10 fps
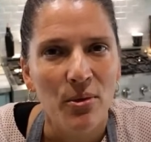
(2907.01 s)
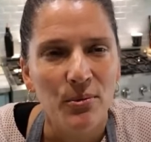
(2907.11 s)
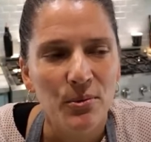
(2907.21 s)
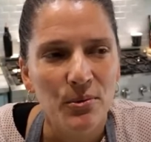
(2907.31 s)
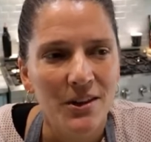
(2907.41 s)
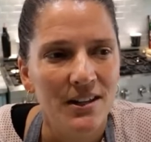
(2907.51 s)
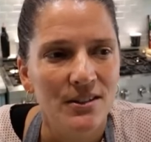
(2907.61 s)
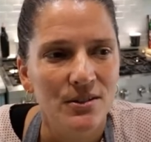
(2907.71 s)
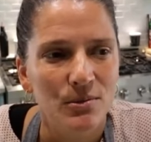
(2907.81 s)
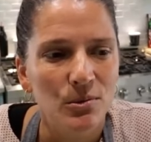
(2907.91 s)
through the
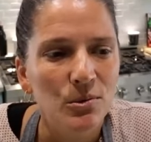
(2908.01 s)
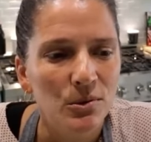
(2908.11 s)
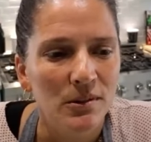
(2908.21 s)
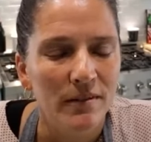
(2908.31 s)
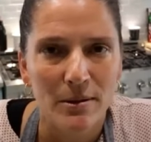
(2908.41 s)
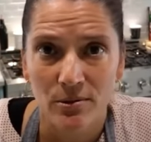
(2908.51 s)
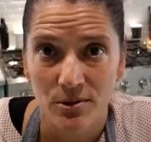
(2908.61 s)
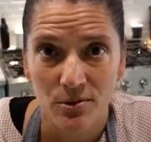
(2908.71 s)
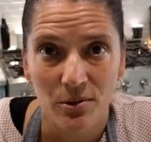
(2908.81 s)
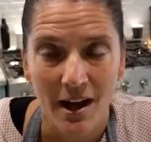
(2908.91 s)
school, everybody
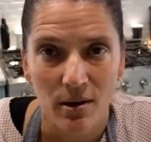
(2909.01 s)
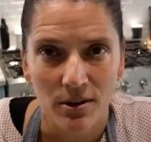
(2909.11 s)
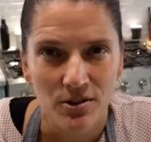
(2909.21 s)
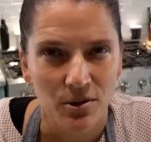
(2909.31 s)
going to school hours.